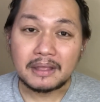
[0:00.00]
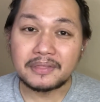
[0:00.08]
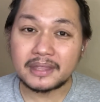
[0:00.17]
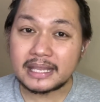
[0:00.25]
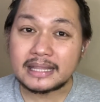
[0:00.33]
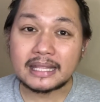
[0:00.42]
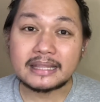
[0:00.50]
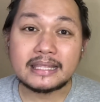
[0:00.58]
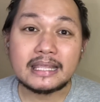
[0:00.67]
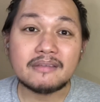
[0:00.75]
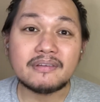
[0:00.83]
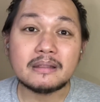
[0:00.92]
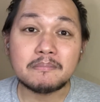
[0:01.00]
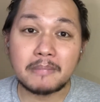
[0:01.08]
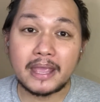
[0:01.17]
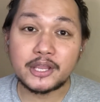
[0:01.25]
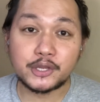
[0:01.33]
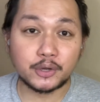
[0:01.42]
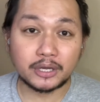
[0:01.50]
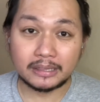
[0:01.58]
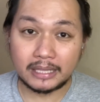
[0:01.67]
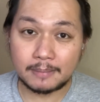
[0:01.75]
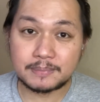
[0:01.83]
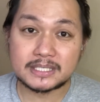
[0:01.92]
that it can even make your
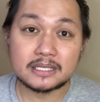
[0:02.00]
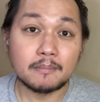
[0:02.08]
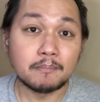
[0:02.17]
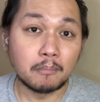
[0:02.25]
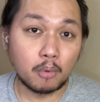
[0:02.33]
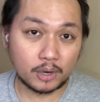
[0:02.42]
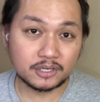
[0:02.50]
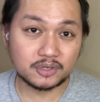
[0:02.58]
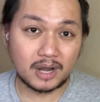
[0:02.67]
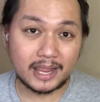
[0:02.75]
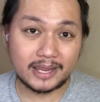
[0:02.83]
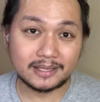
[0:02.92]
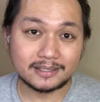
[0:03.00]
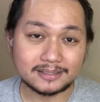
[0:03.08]
lips more dry?